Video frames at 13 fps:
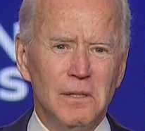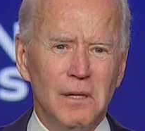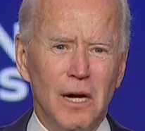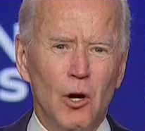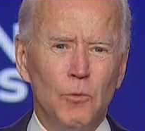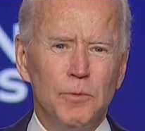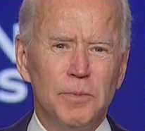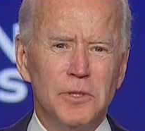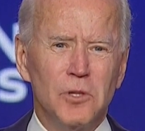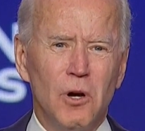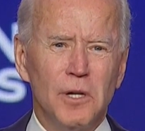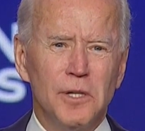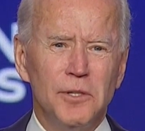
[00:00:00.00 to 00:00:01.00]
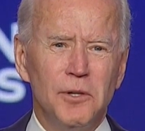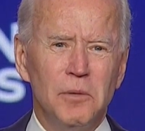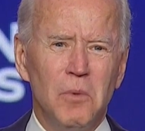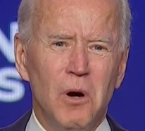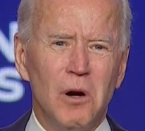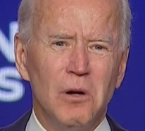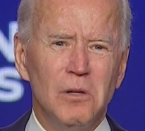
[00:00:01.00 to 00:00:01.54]
I hope to be talking to you
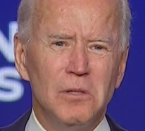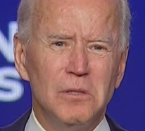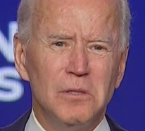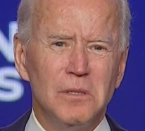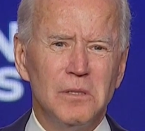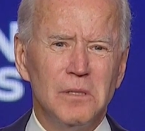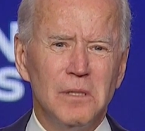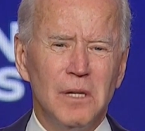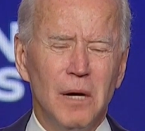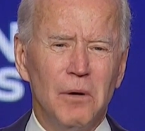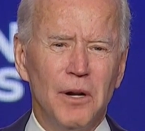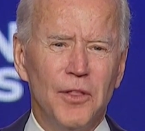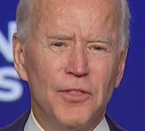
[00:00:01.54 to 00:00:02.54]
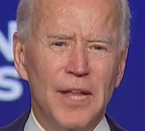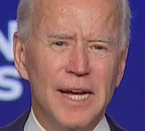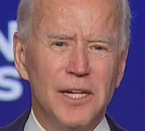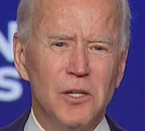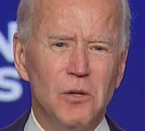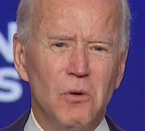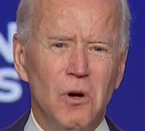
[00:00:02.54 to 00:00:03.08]
tomorrow. I want to
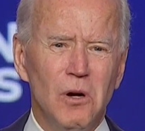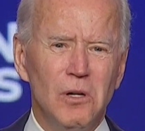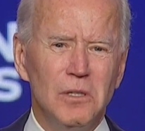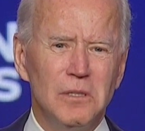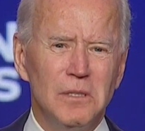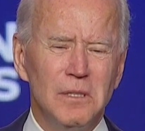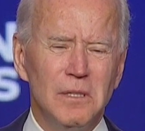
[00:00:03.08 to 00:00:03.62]
thank you all,